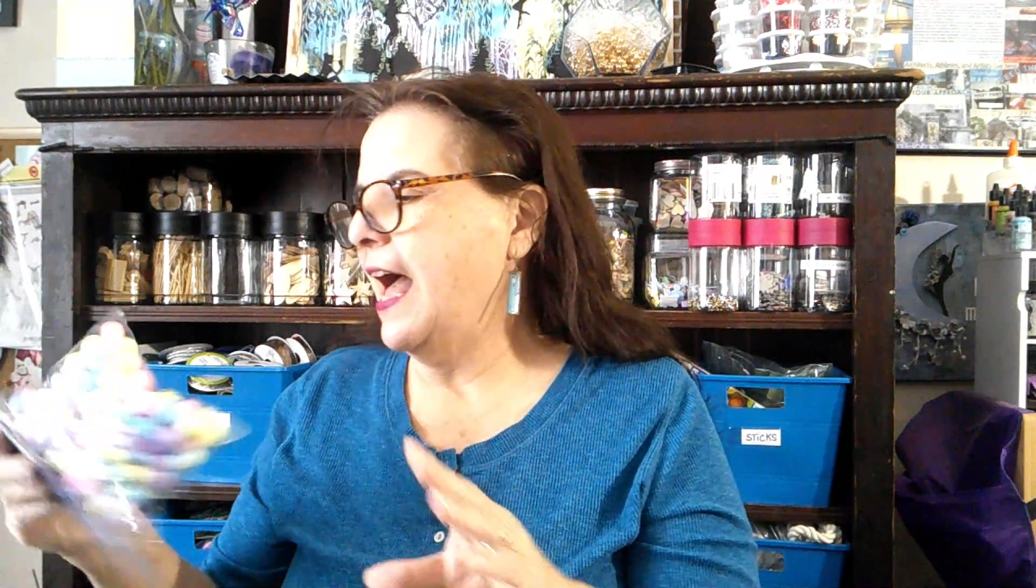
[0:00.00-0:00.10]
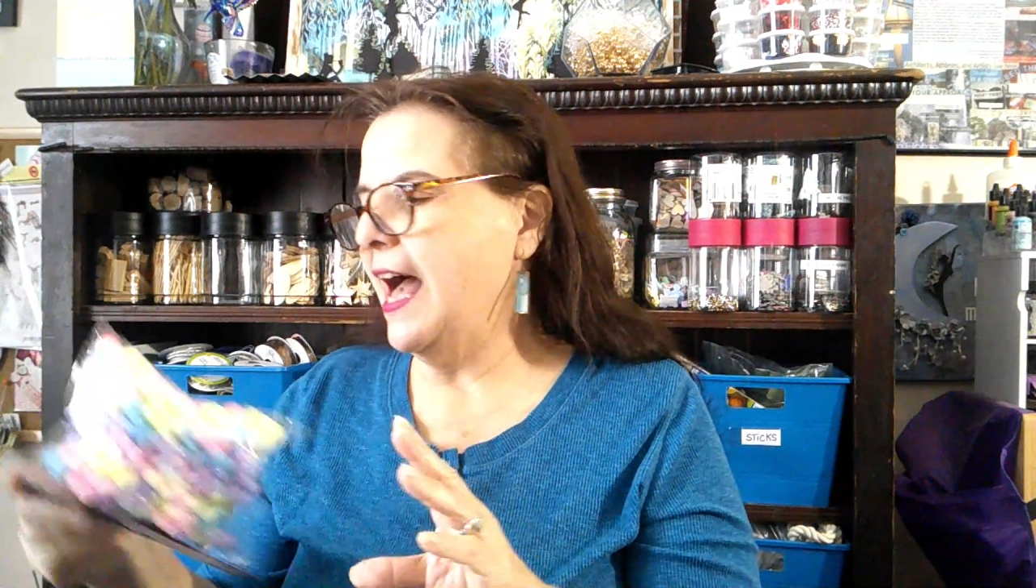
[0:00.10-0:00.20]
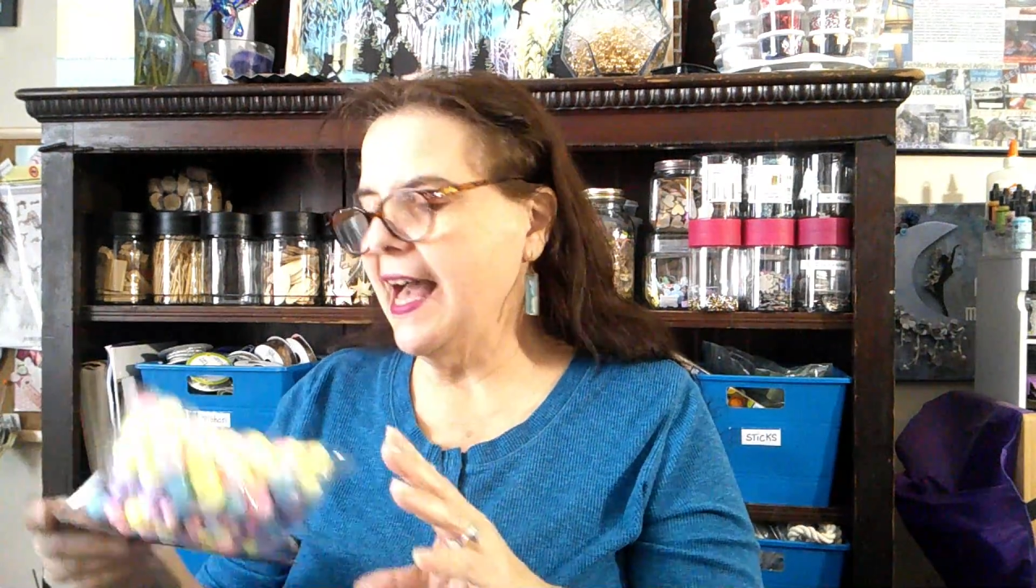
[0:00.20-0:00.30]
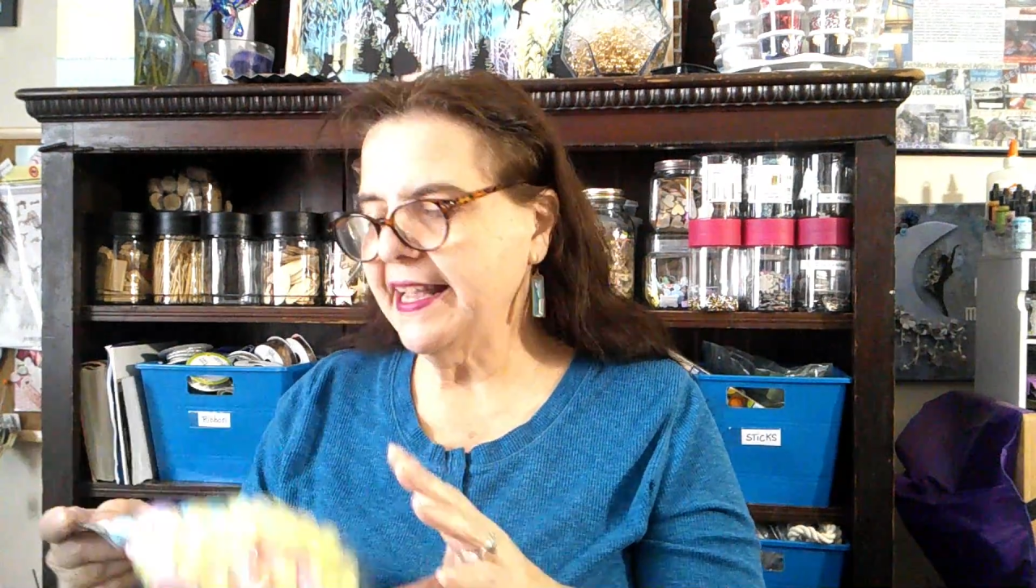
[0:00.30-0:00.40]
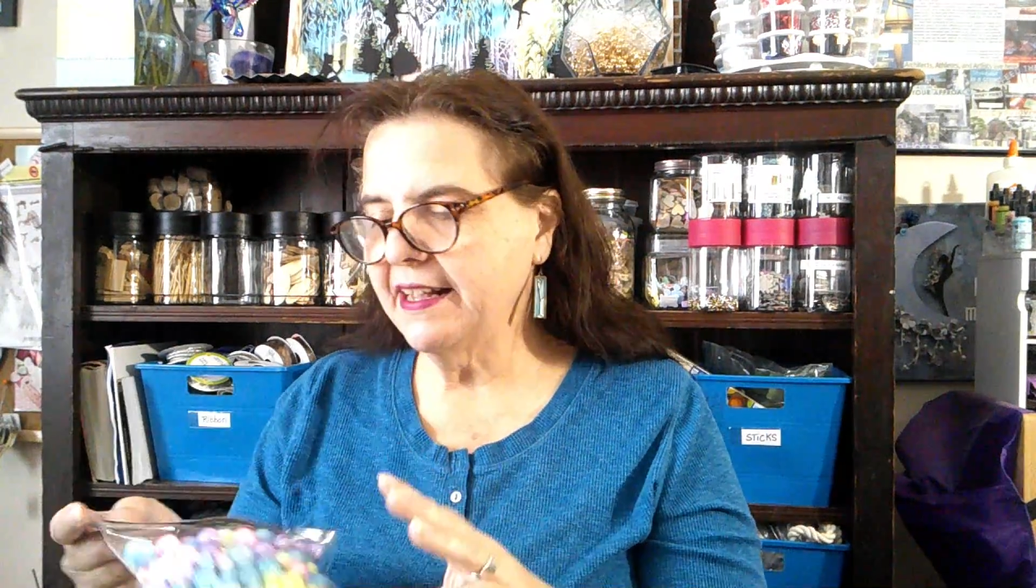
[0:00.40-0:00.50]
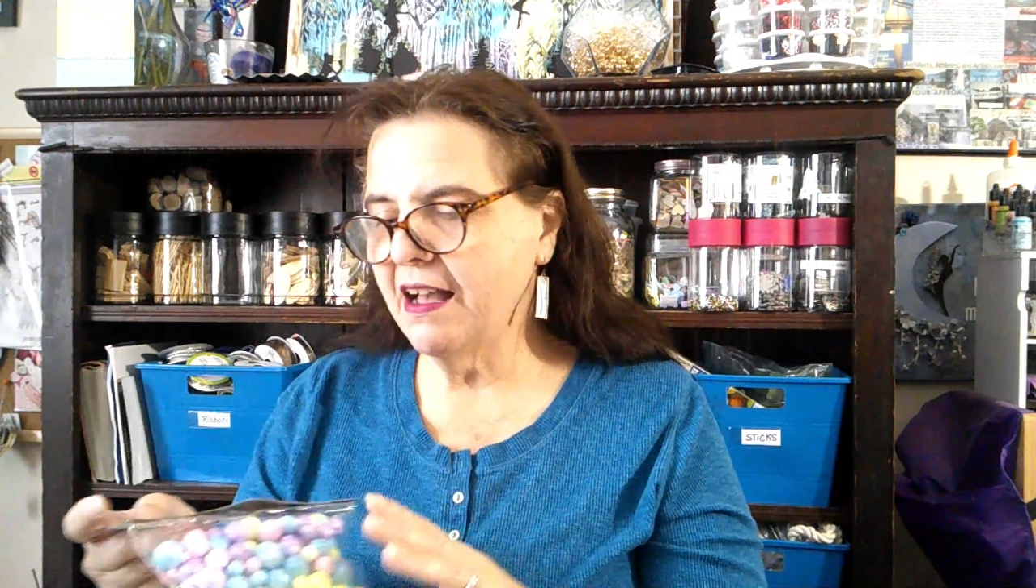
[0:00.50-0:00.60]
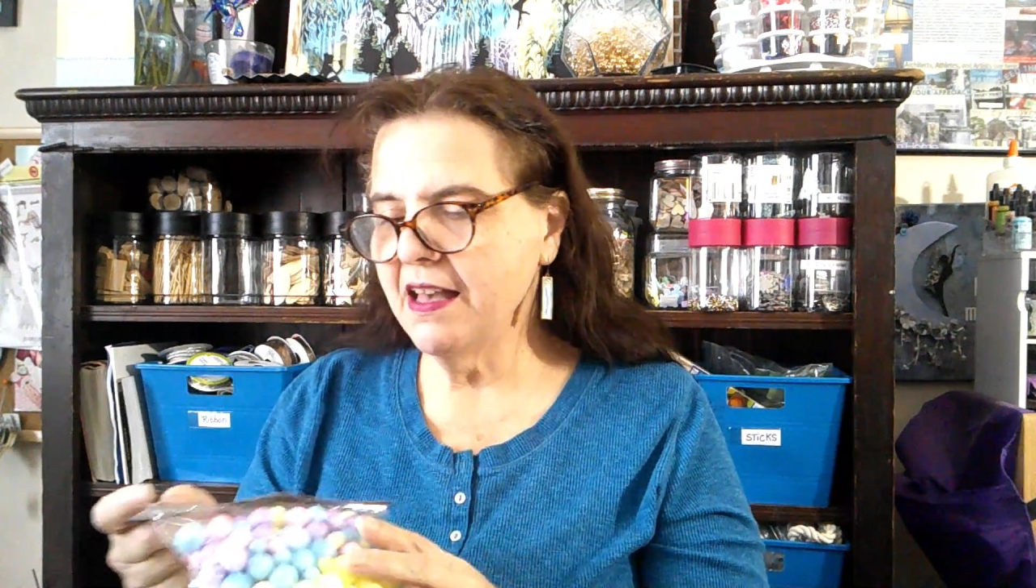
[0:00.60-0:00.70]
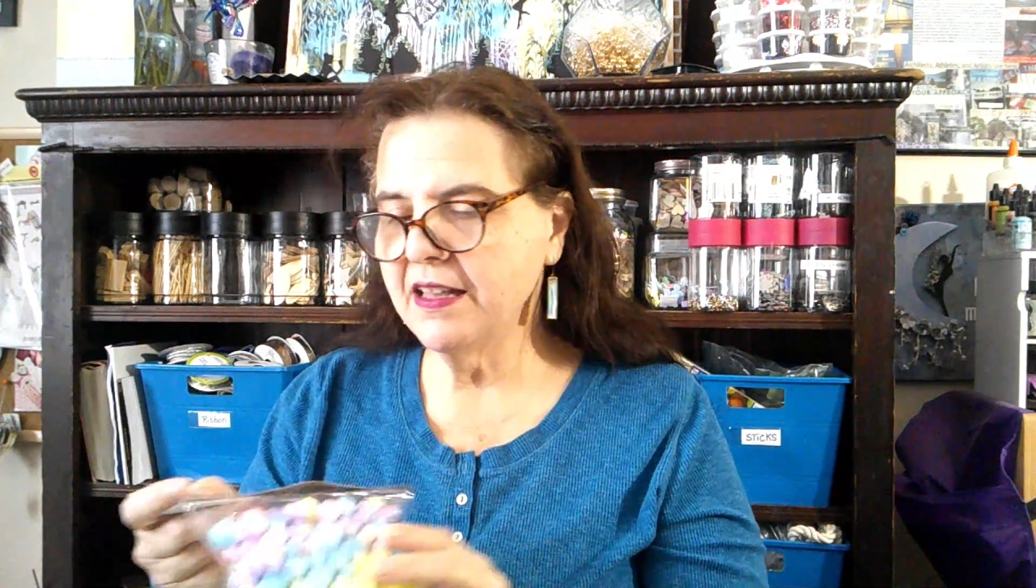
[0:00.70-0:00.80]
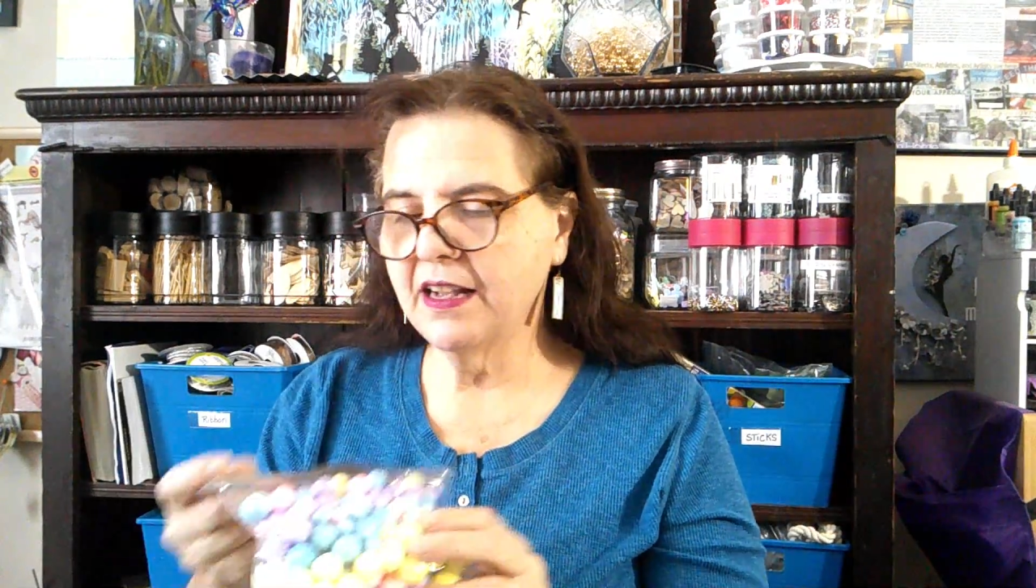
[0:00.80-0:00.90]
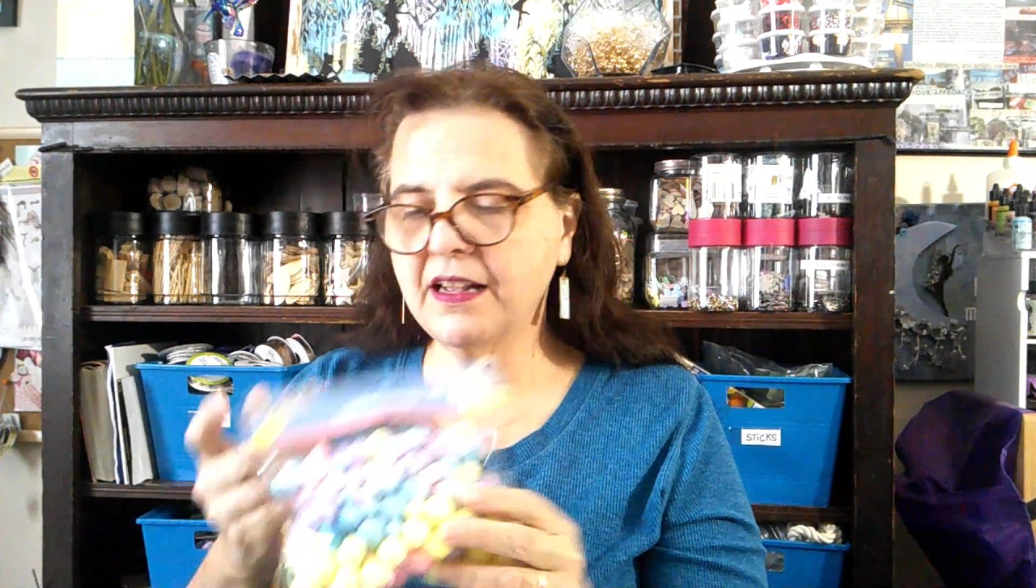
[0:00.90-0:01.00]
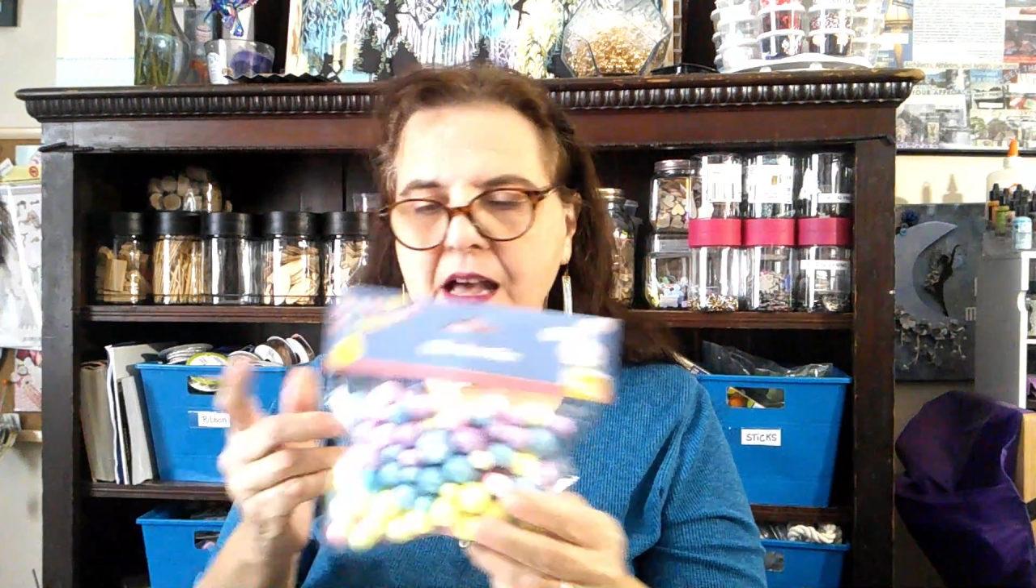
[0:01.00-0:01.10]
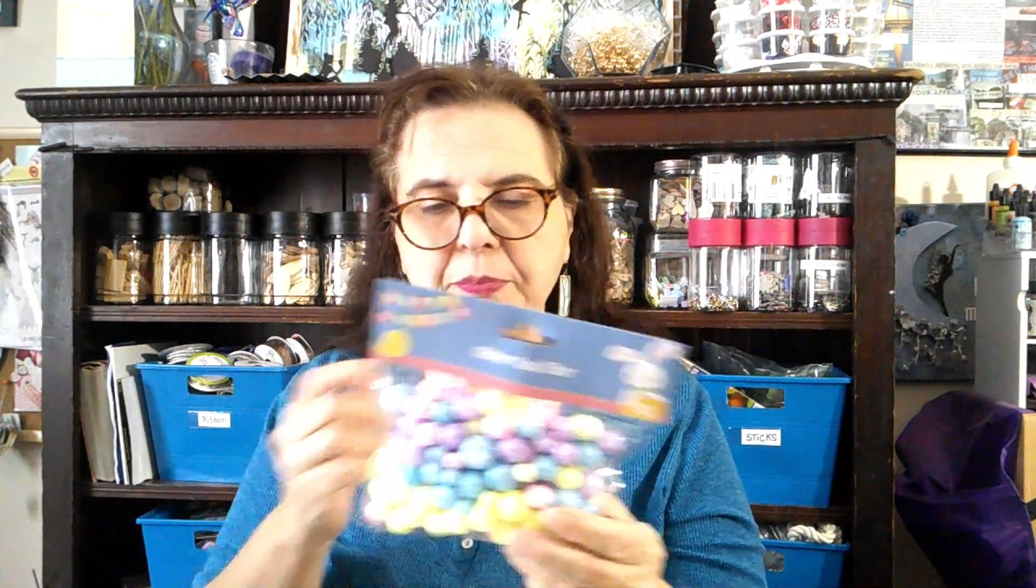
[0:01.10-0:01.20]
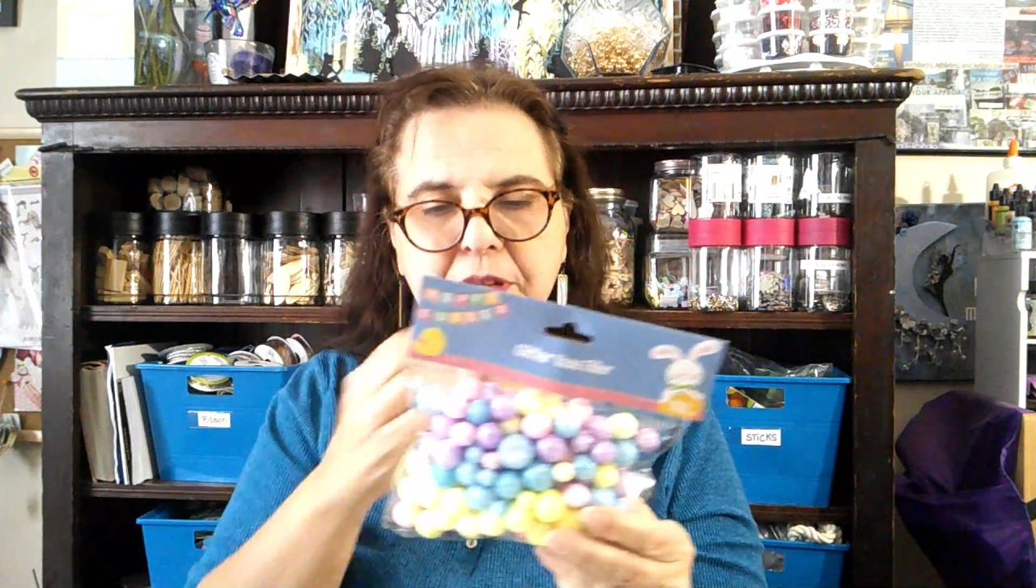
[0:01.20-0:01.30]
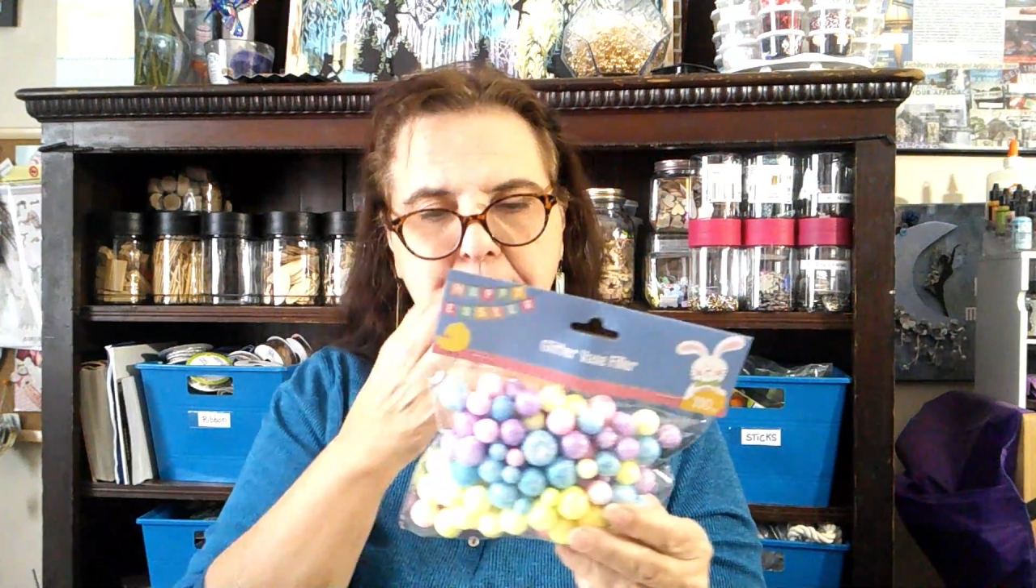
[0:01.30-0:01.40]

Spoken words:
I got a couple